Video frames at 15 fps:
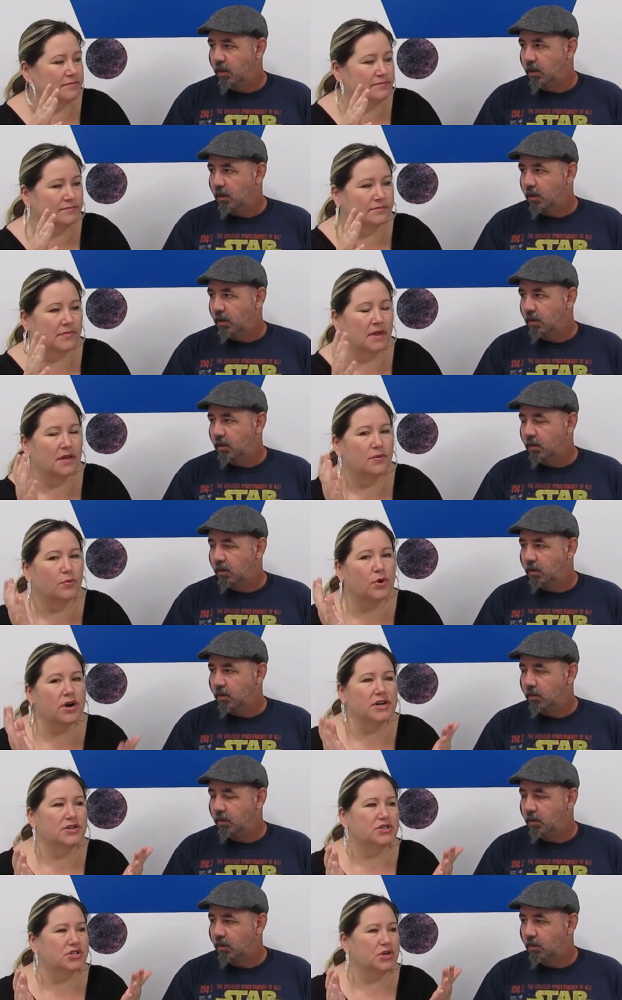Speaker 1: we're
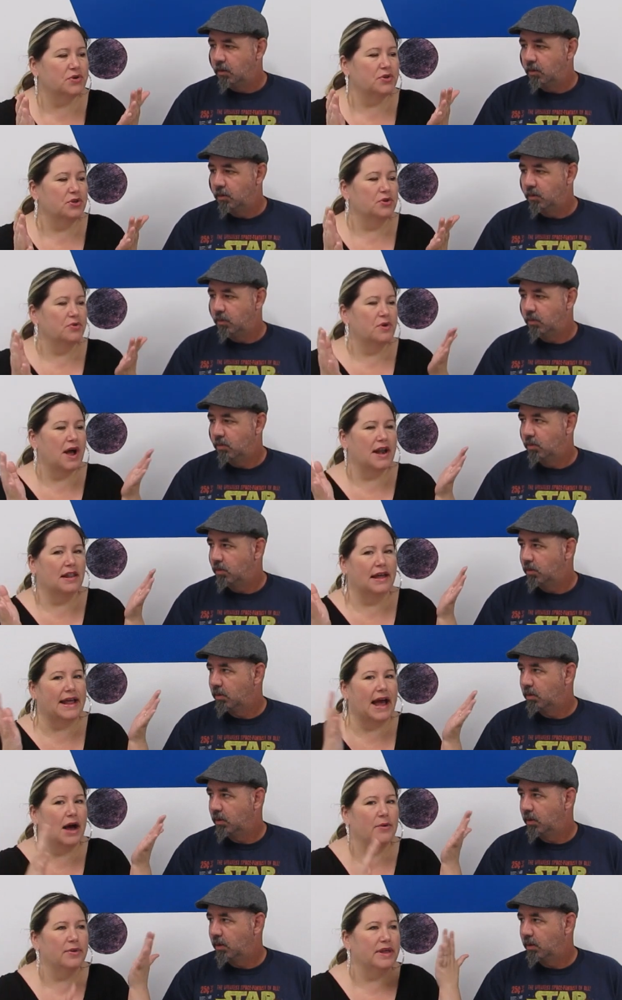gonna show you kind of like
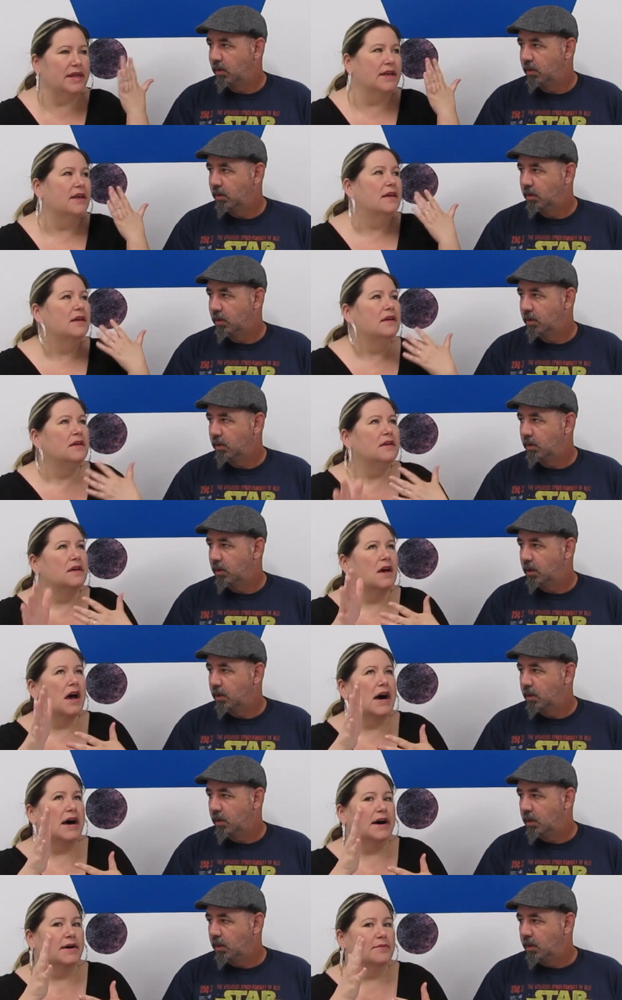how we
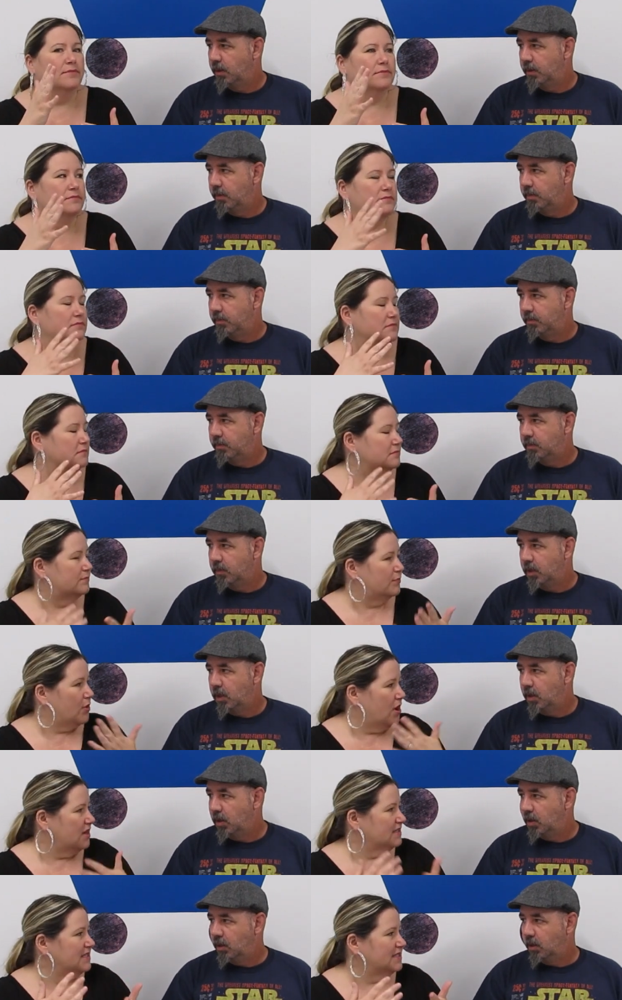um,
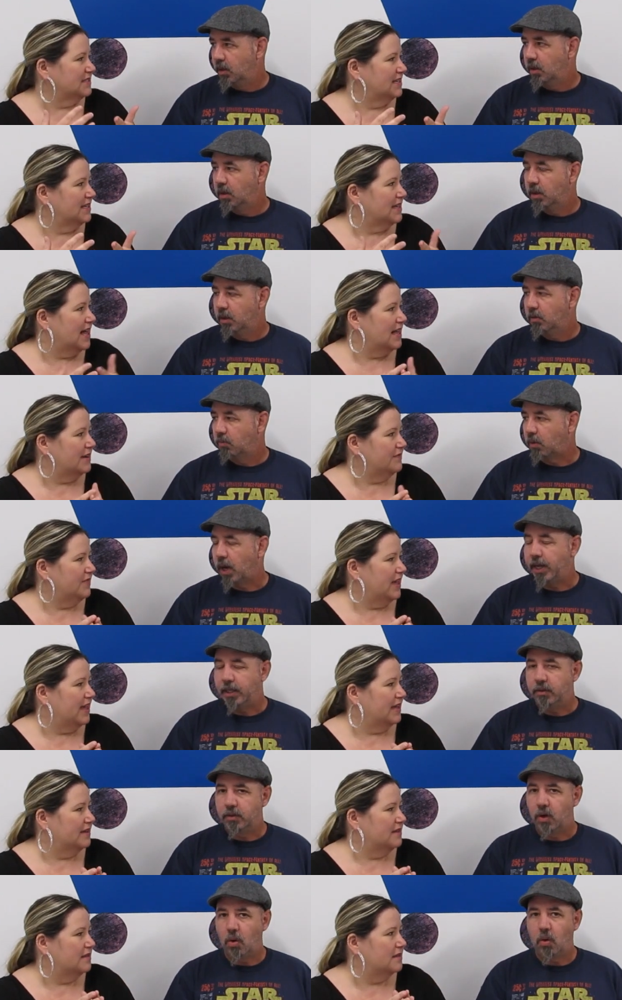process it, kind of right,
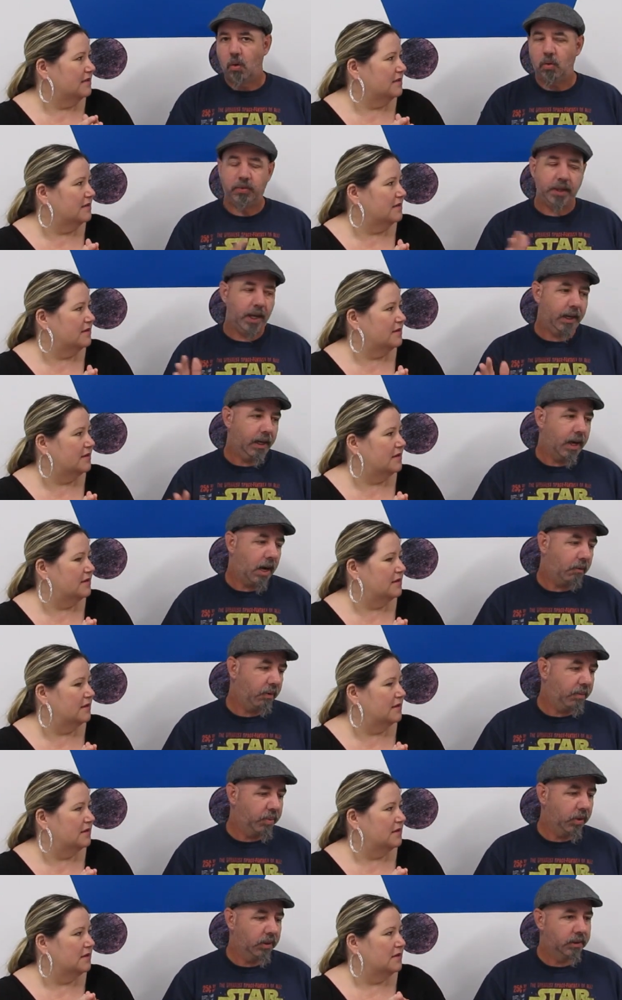thing. The
Speaker 2: whole thing, how we
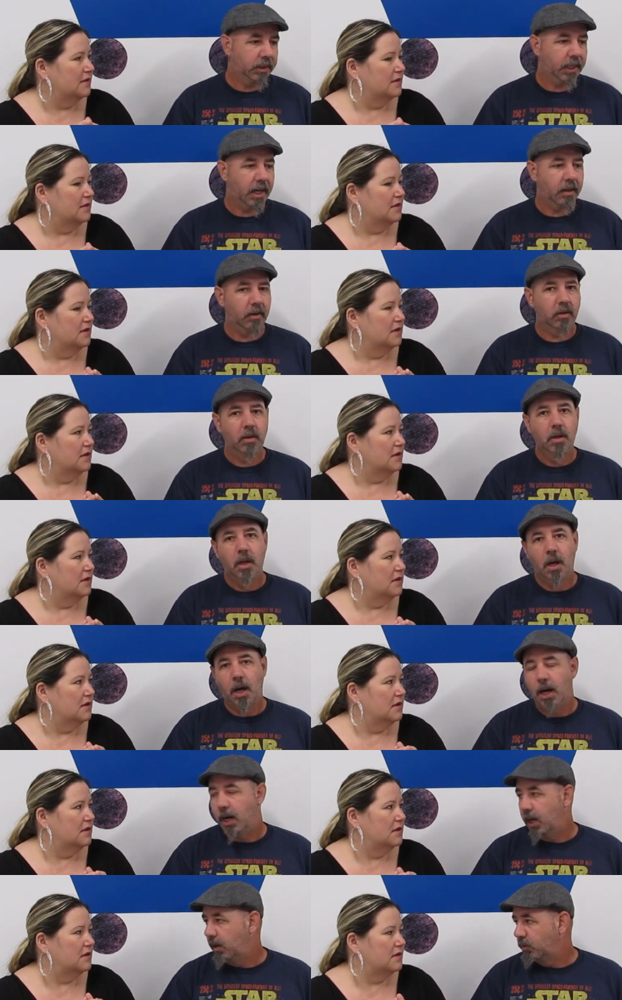put it together.
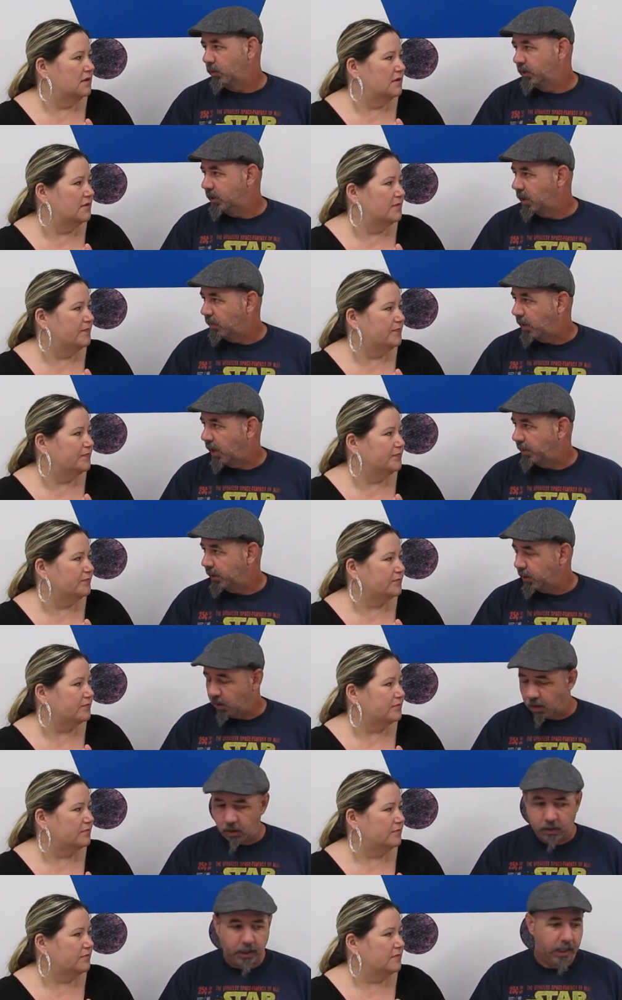Uh, we sell Mama
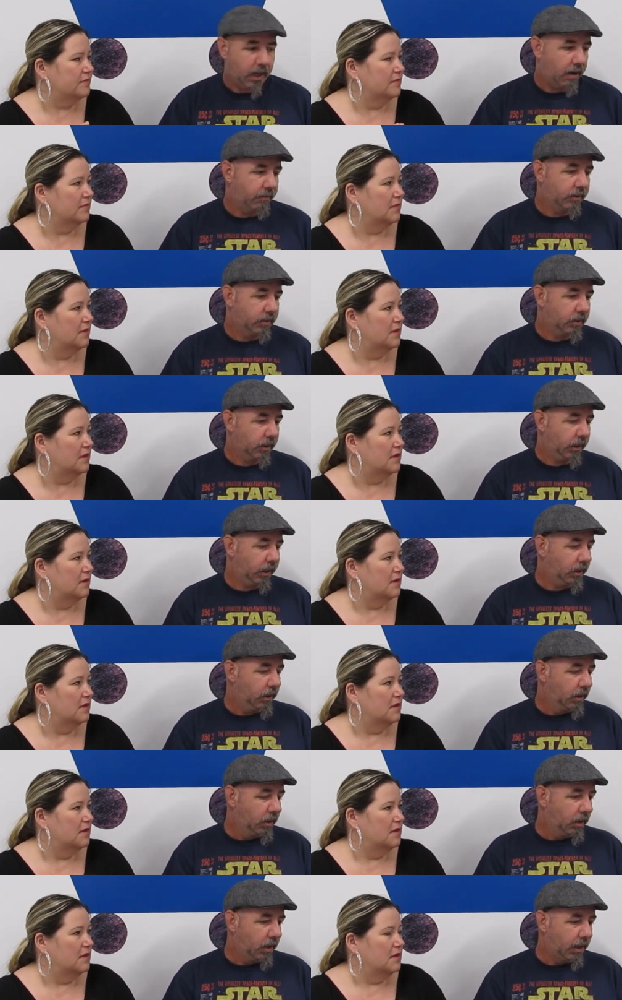obviously.
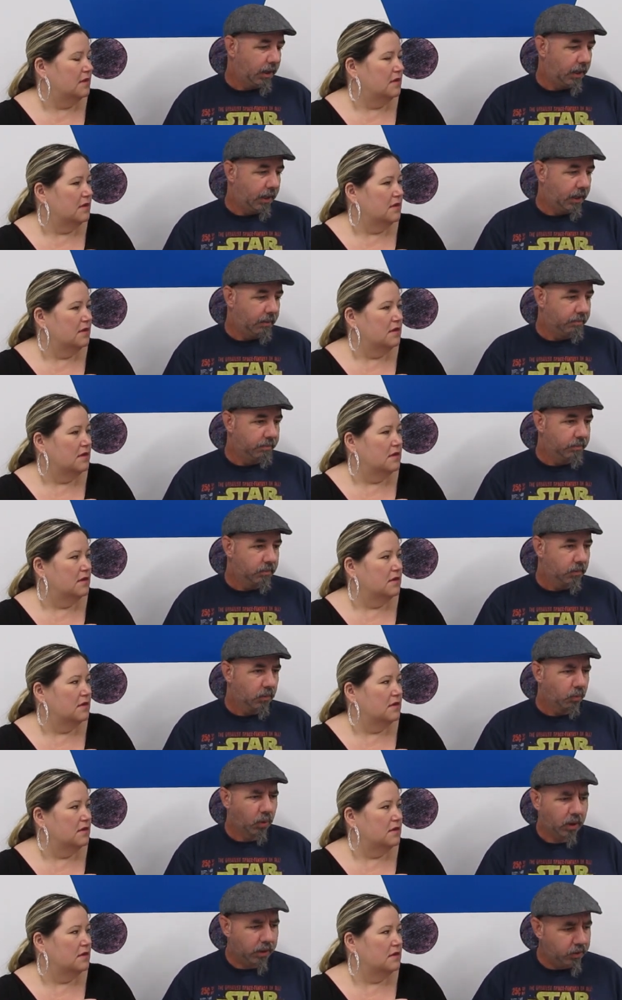Um,
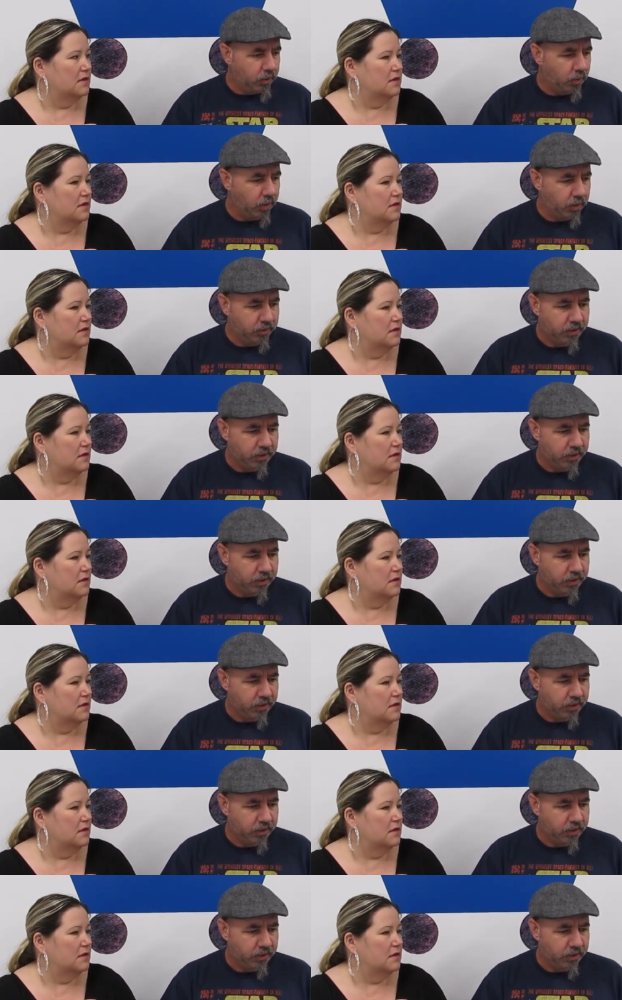we're gonna do